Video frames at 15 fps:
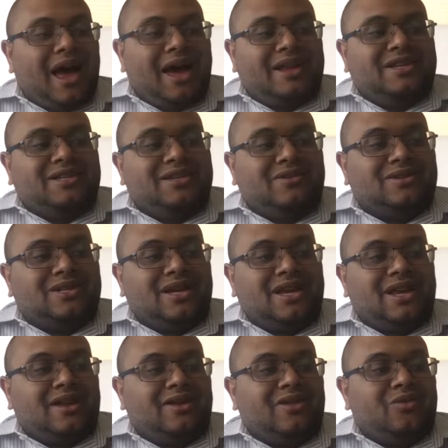I just don't
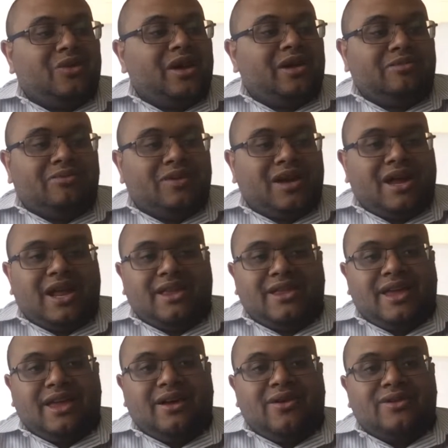see any other way. And I
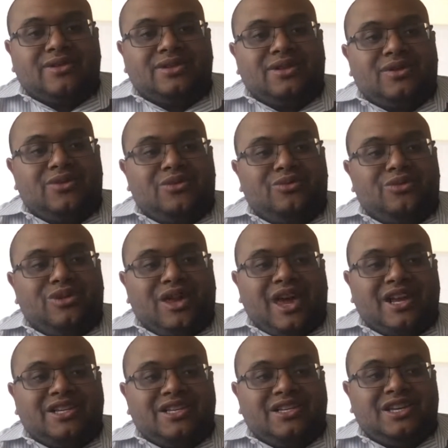think also you
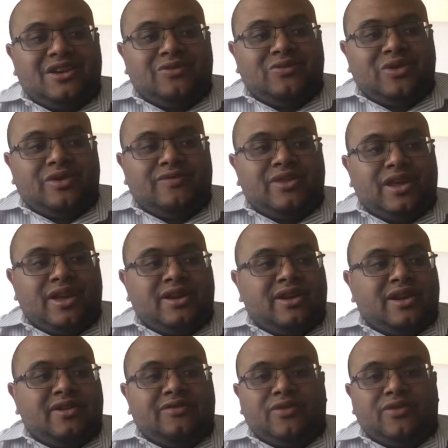can't just get rid of the internet.